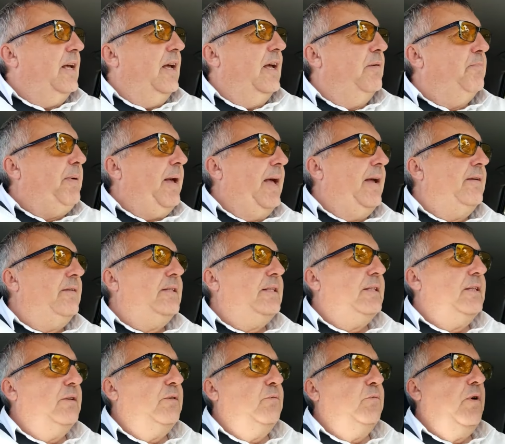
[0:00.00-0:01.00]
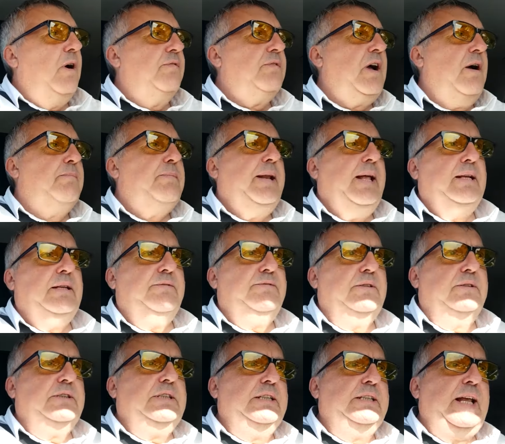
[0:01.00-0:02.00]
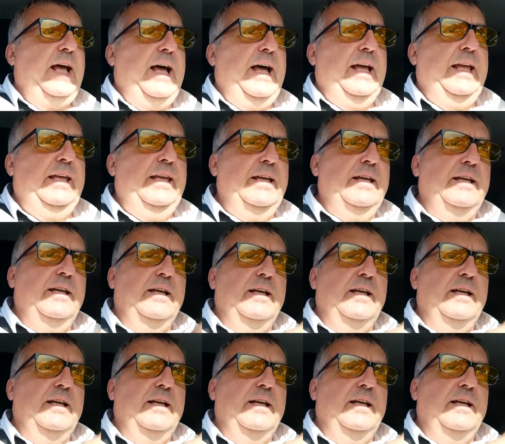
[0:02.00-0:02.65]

about what I've got planned for today.